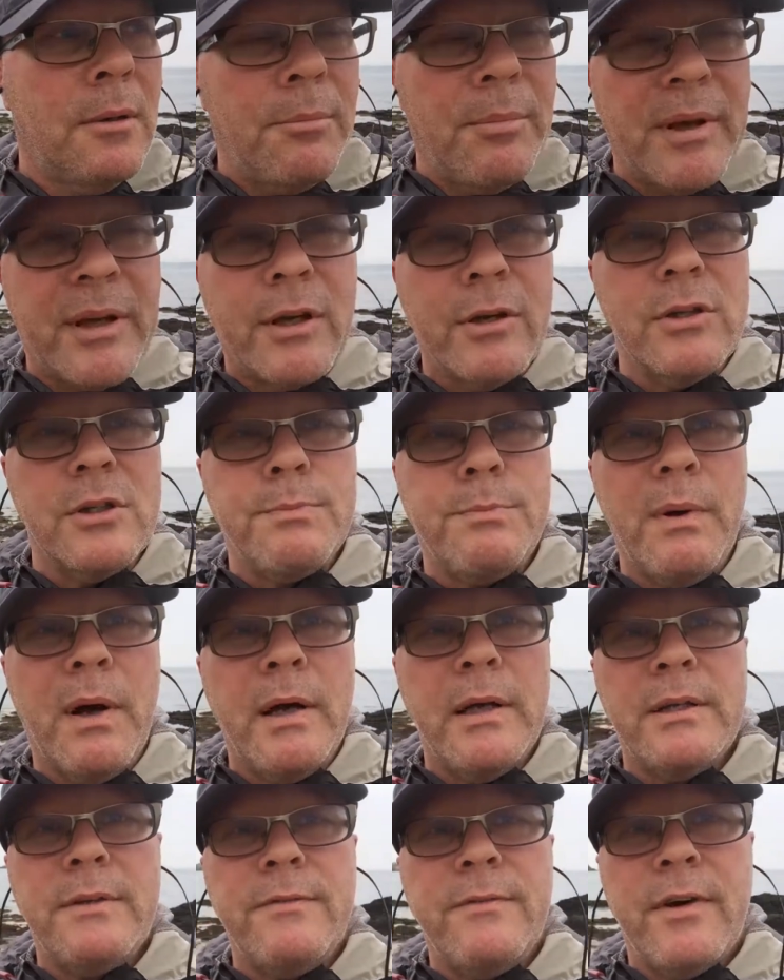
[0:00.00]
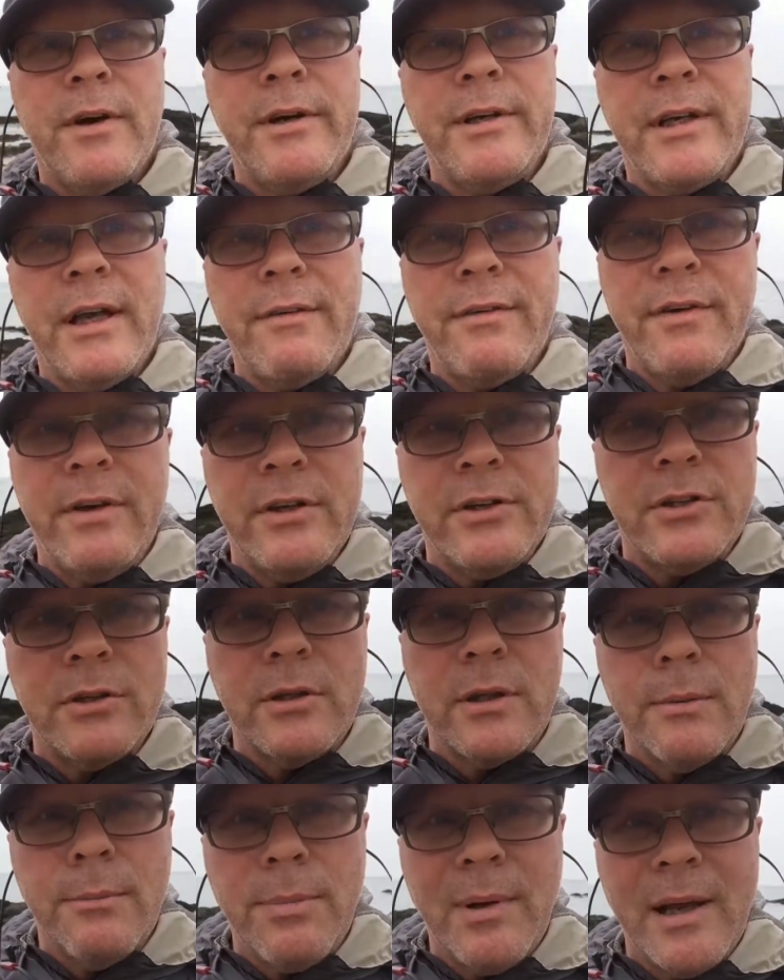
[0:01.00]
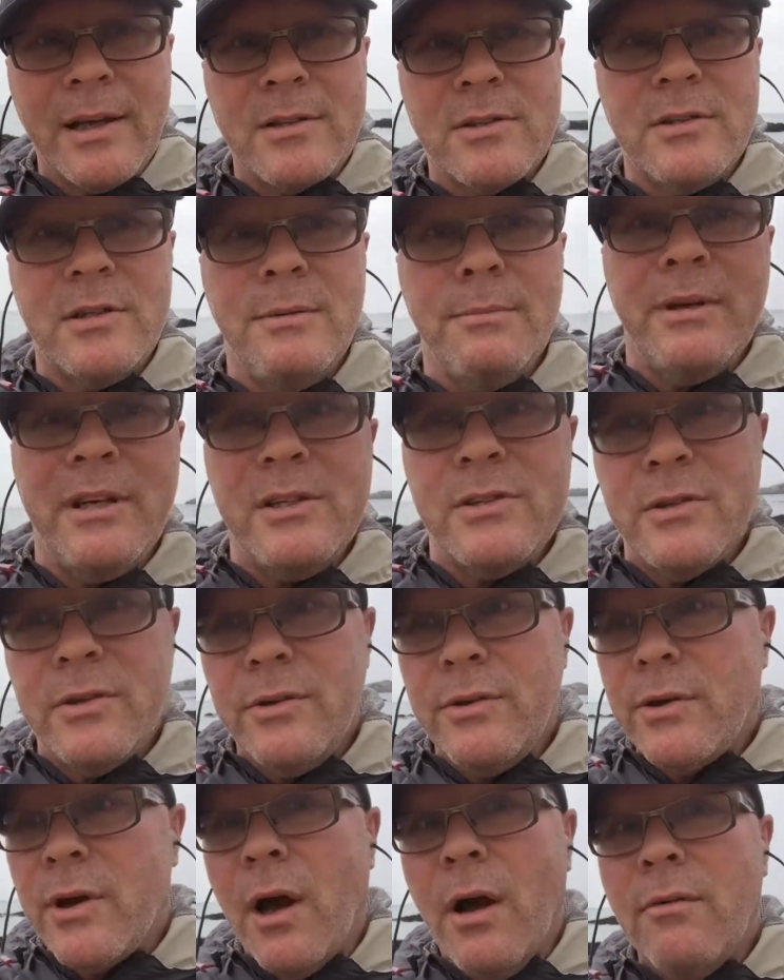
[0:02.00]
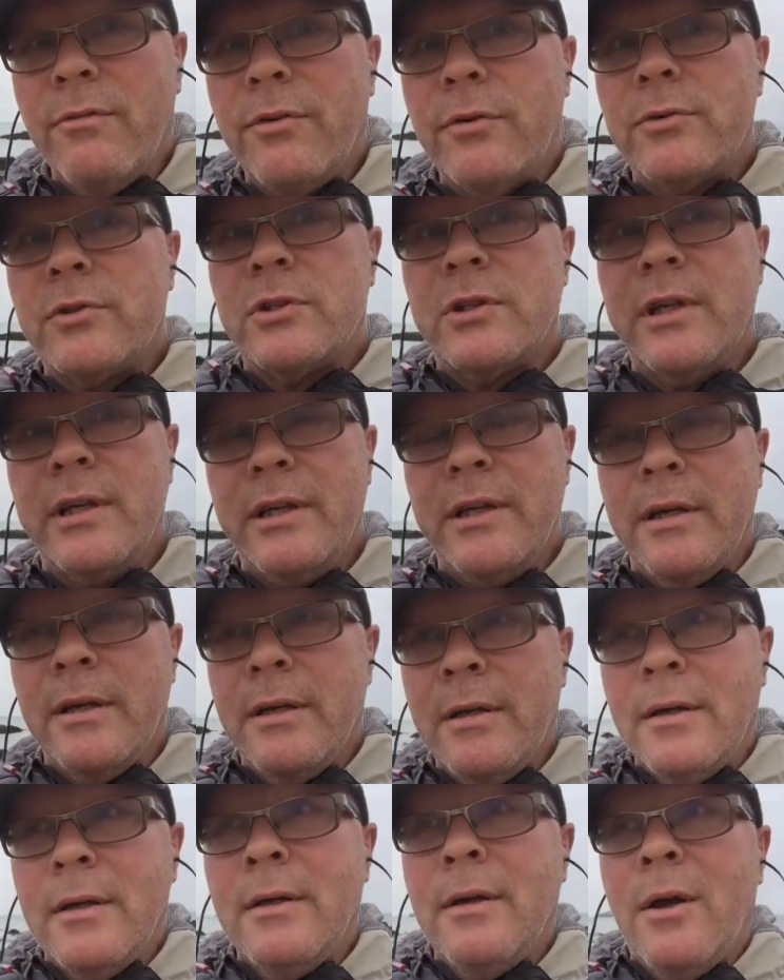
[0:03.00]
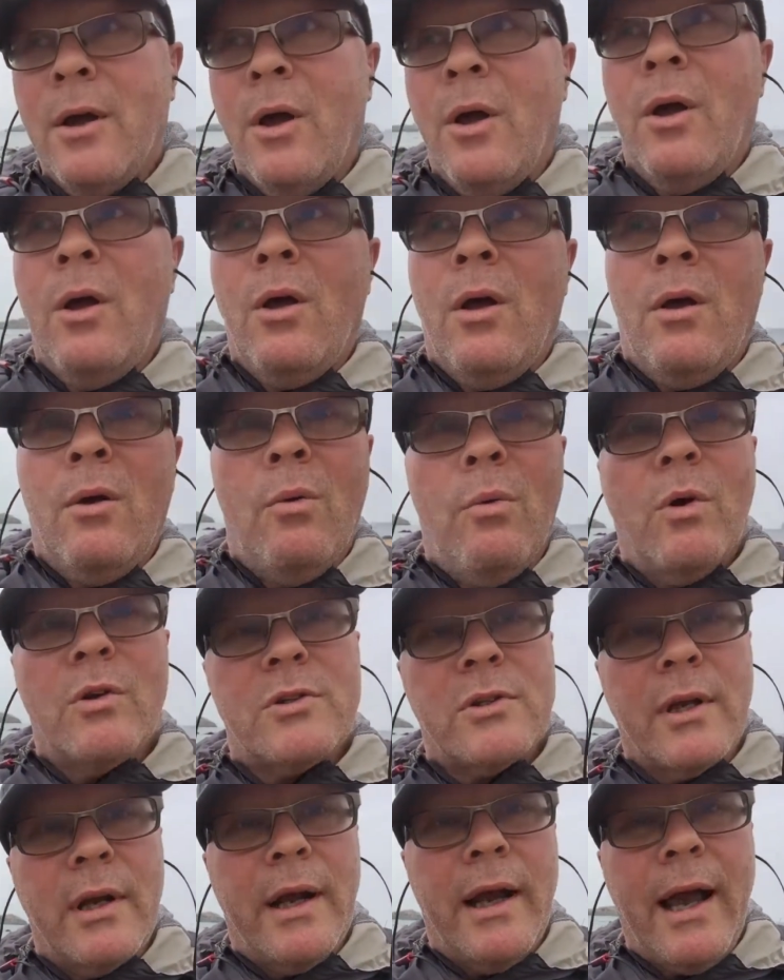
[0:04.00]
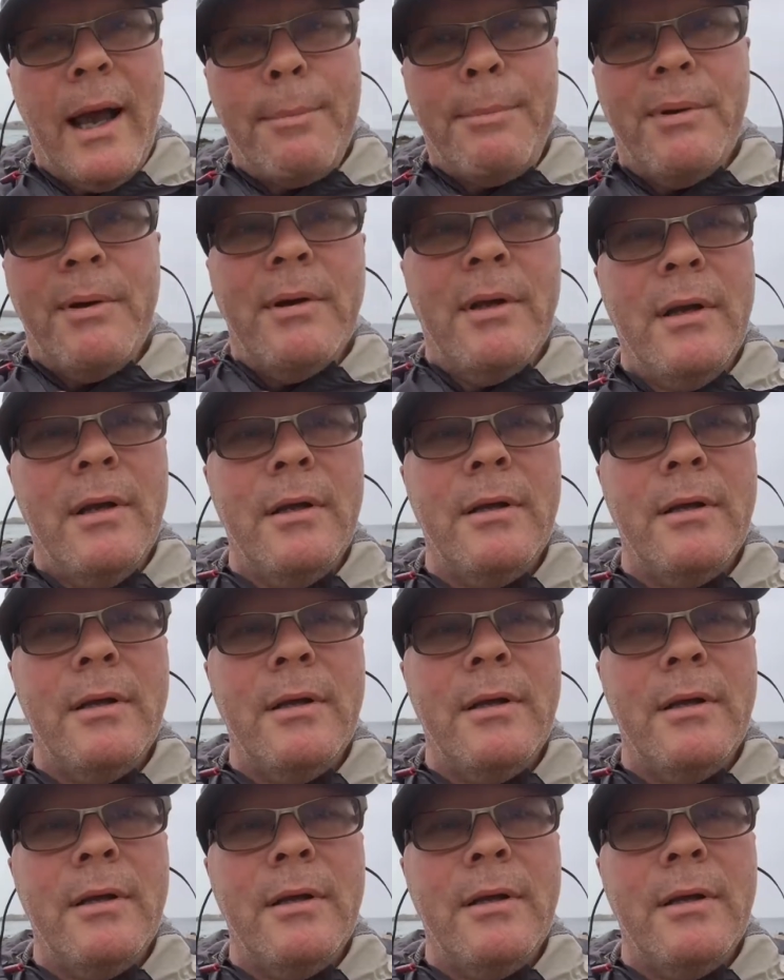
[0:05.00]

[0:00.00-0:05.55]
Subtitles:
because by its very definition, complexity means that you can't foresee what's going to happen.